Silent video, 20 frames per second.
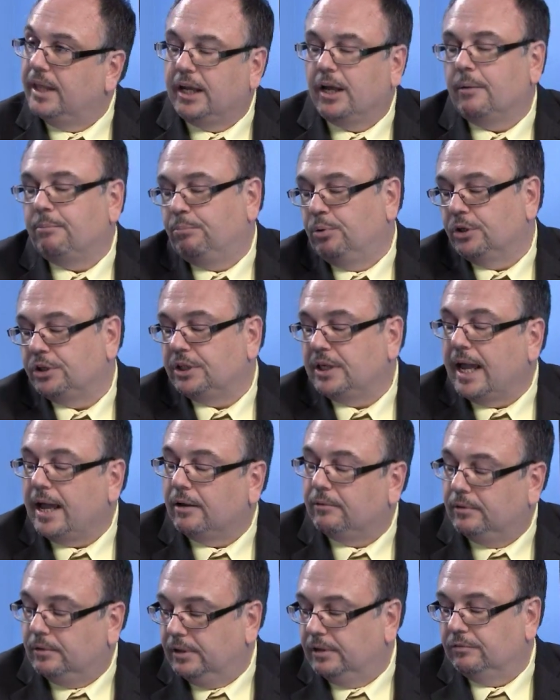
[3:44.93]
They got pushed
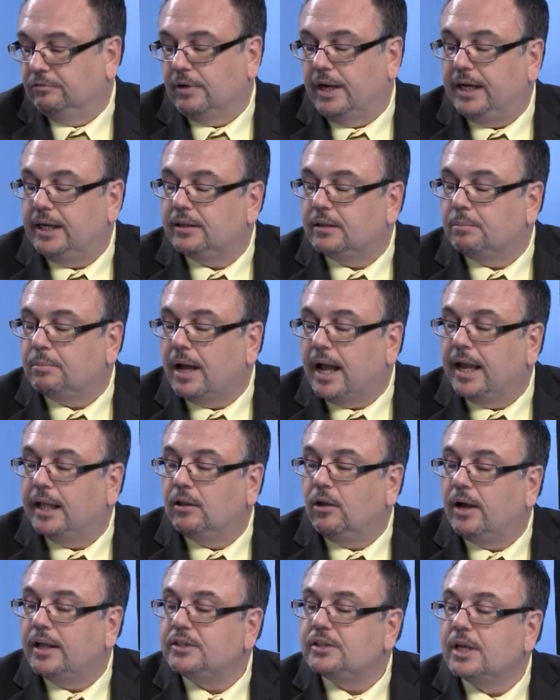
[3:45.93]
out right at the
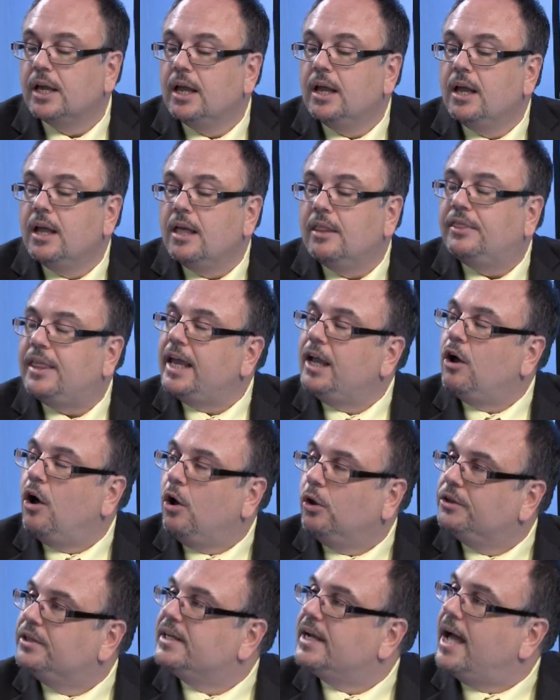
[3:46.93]
pylons. They
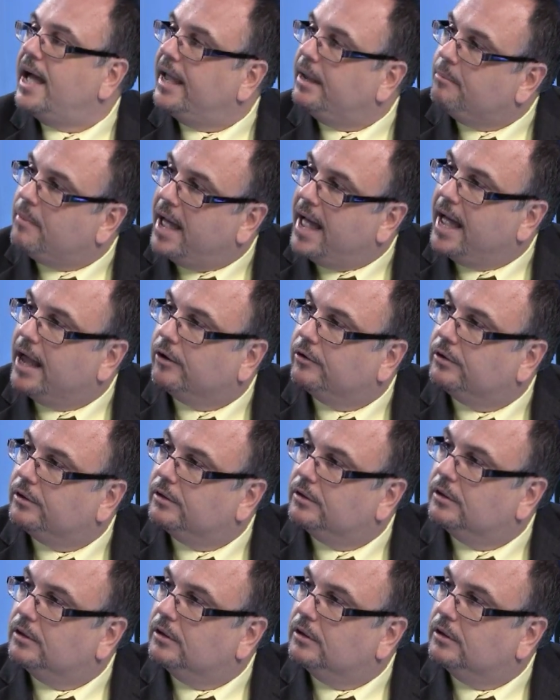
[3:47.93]
called timeout